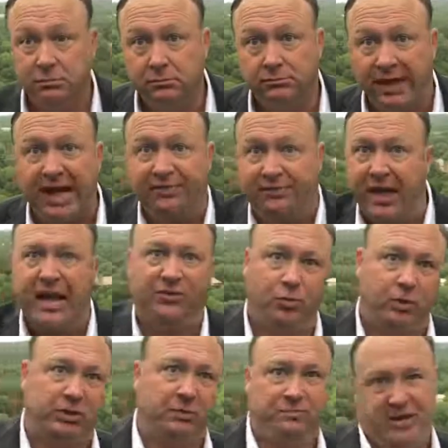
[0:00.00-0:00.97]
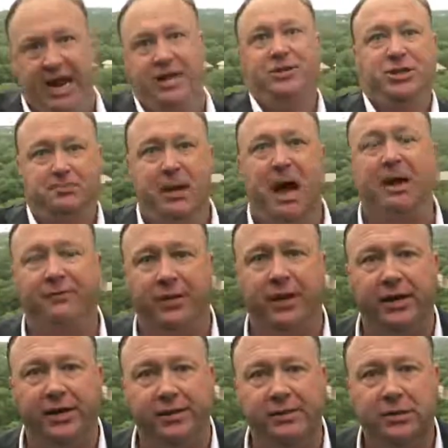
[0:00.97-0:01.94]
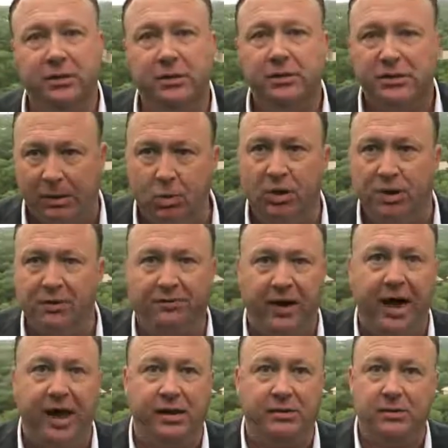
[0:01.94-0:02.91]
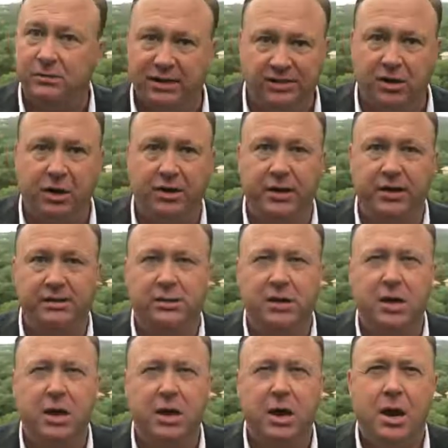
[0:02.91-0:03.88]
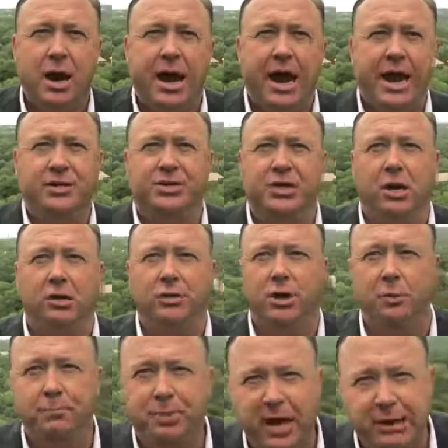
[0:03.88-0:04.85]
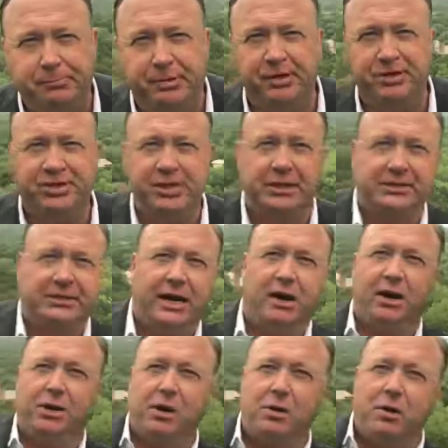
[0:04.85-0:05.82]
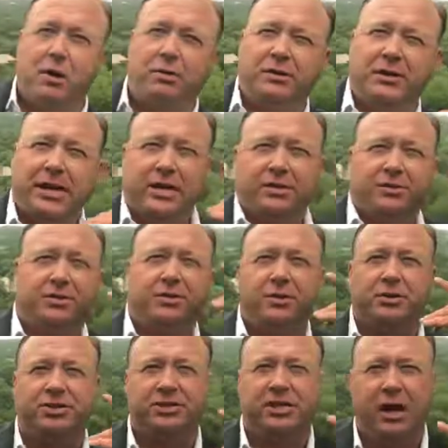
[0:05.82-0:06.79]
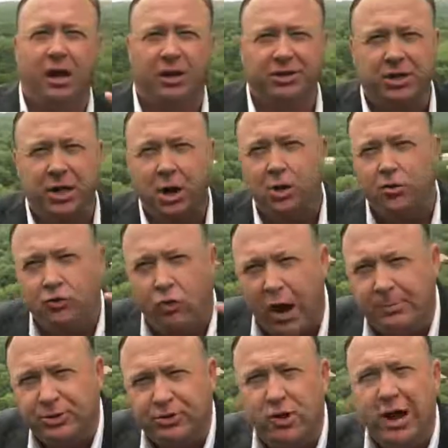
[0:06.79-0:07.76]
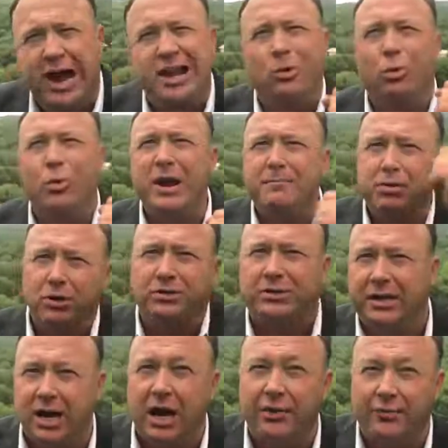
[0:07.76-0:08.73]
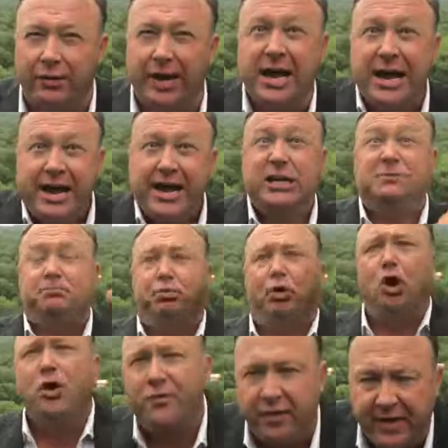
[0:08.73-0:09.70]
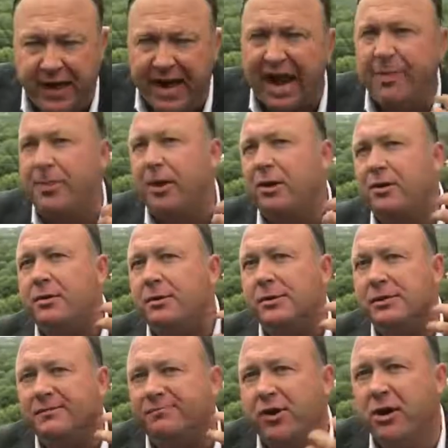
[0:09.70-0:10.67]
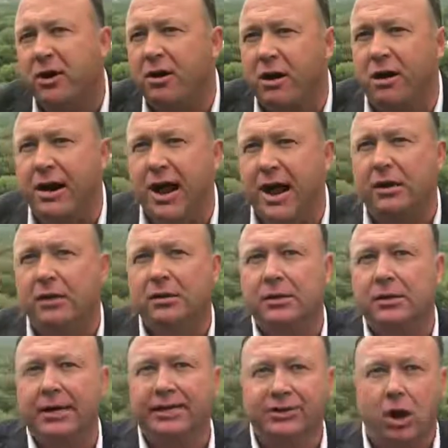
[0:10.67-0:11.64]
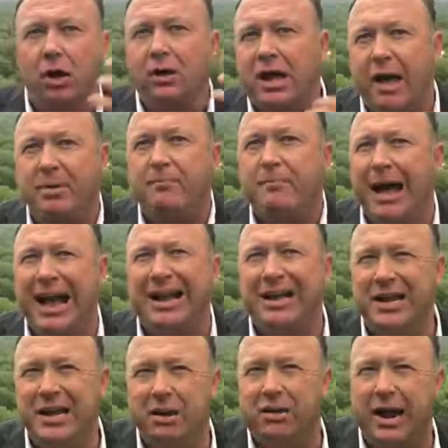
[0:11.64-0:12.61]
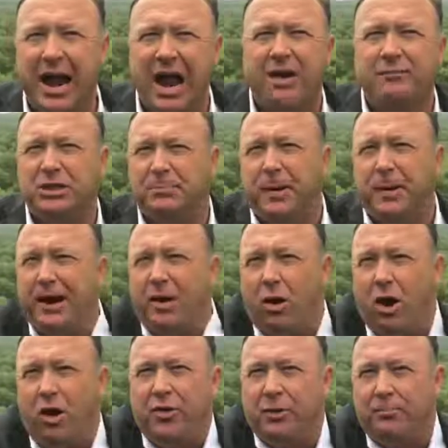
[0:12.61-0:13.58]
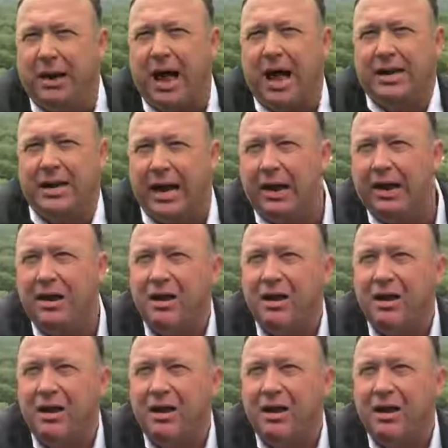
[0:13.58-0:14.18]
That's what the Texas mafia is. I'm willing to fight. That's all it is. And so you people sit there and you don't get it through your skulls. Trump's trying to reboot the country. He's proven they had their foot on our neck. It's all coming back in a year and a half despite all their blocking.